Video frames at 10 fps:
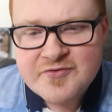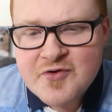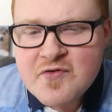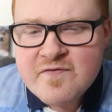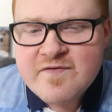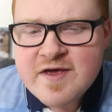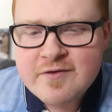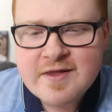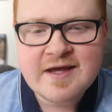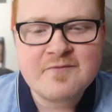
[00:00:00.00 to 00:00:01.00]
I do
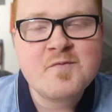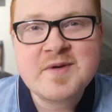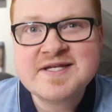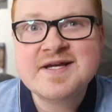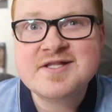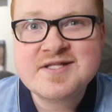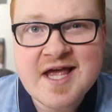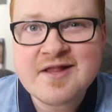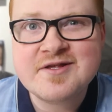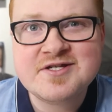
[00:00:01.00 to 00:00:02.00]
feel like we're missing a
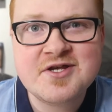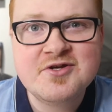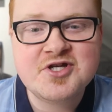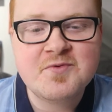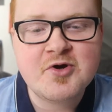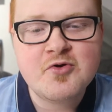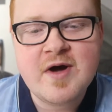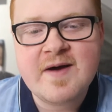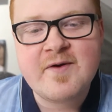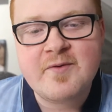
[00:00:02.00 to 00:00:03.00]
deadly Sergio
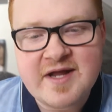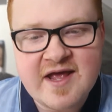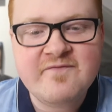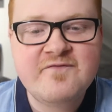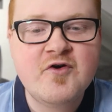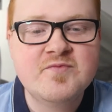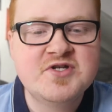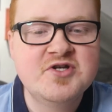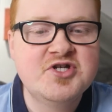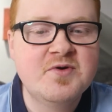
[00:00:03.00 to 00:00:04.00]
Aguero, an informed
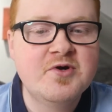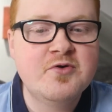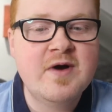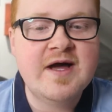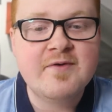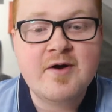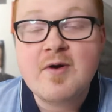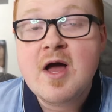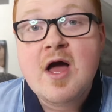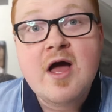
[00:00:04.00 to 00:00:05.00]
Sergio
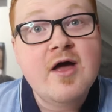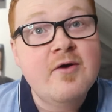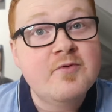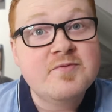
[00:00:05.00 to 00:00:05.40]
Aguero uh,